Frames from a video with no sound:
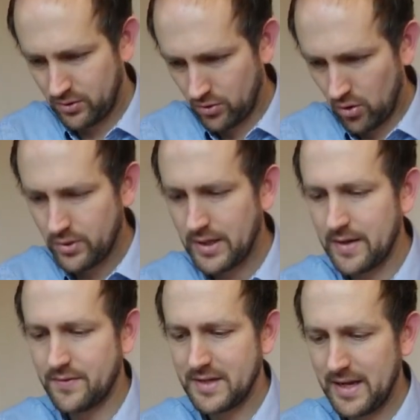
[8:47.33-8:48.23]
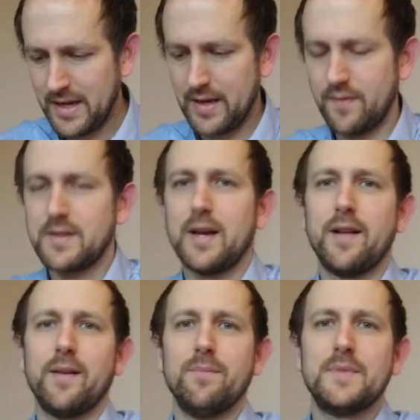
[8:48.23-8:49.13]
God gives Eve to
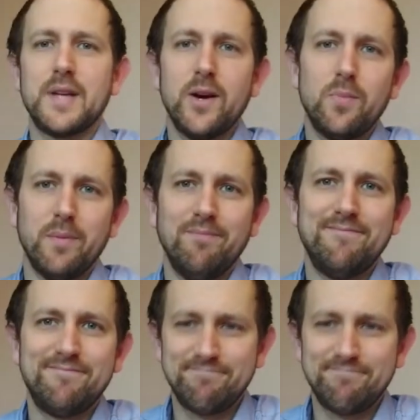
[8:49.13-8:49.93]
Adam to help him.